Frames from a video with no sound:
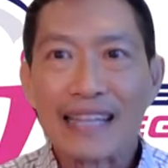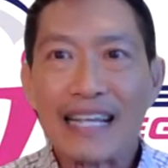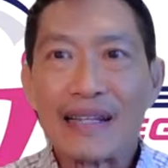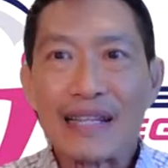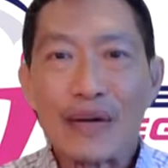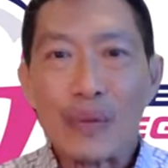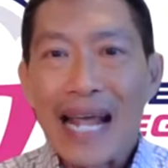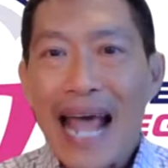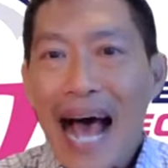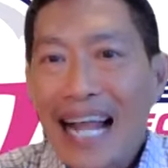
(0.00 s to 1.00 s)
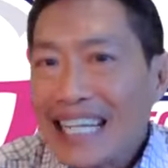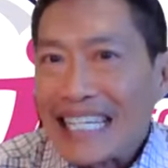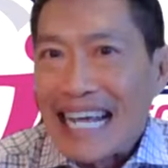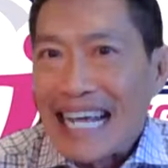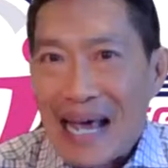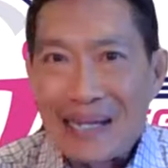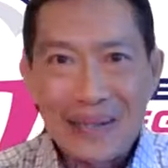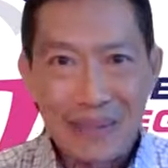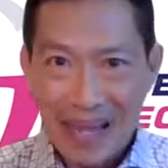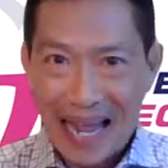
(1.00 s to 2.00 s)
The, the reality
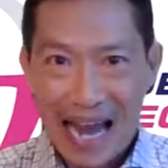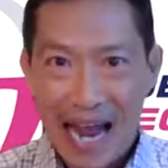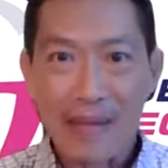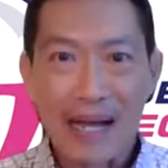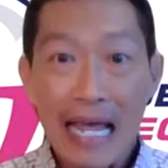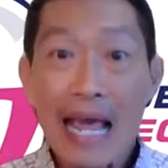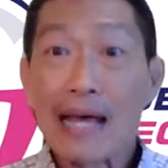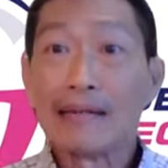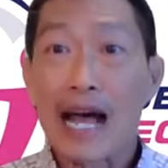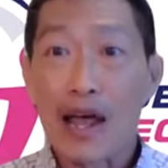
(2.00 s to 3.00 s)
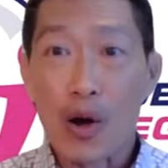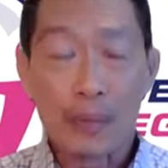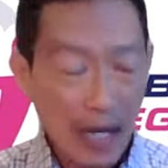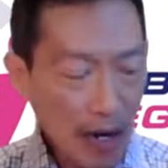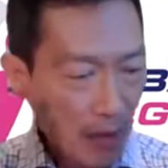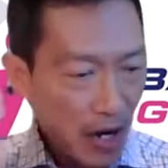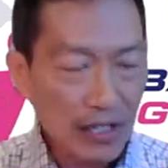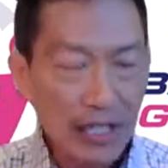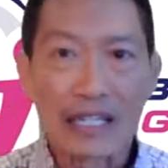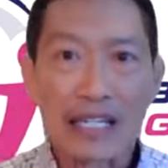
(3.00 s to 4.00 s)
is, and I'm, again, I hope that I'm
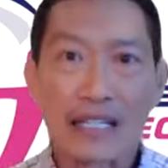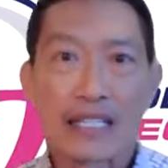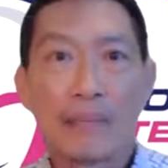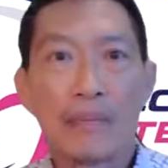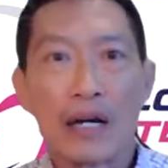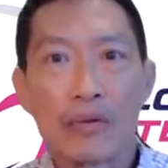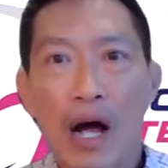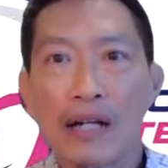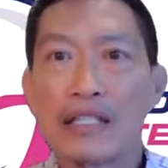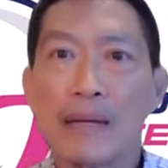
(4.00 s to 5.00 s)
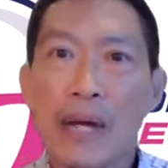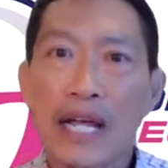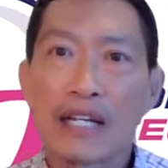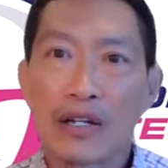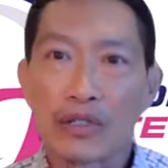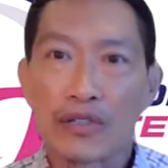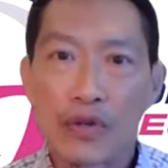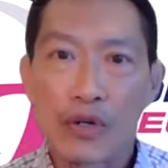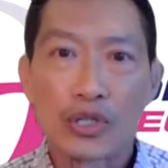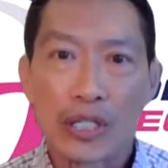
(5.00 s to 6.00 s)
not going to get some uh, rotten tomatoes
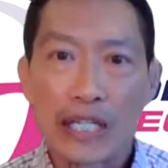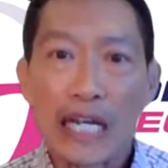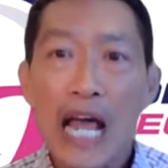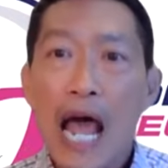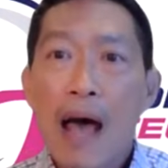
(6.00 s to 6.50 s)
virtually,